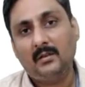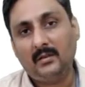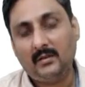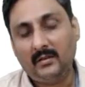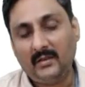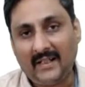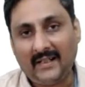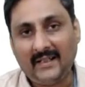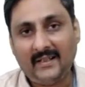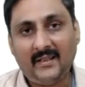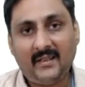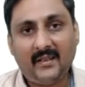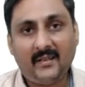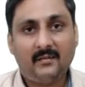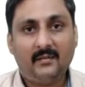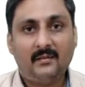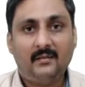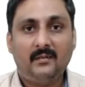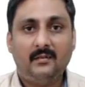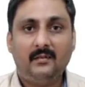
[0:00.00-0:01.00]

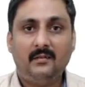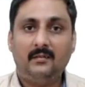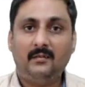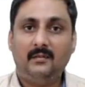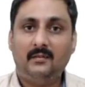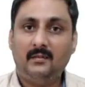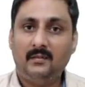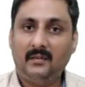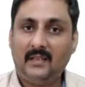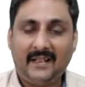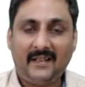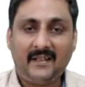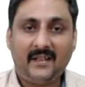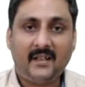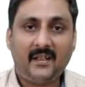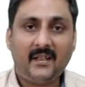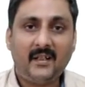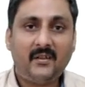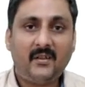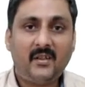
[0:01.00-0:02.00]
light
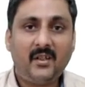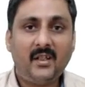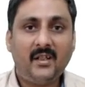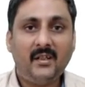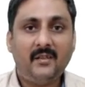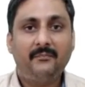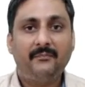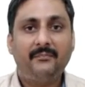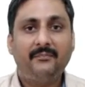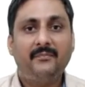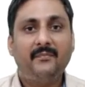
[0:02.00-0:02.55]
energy,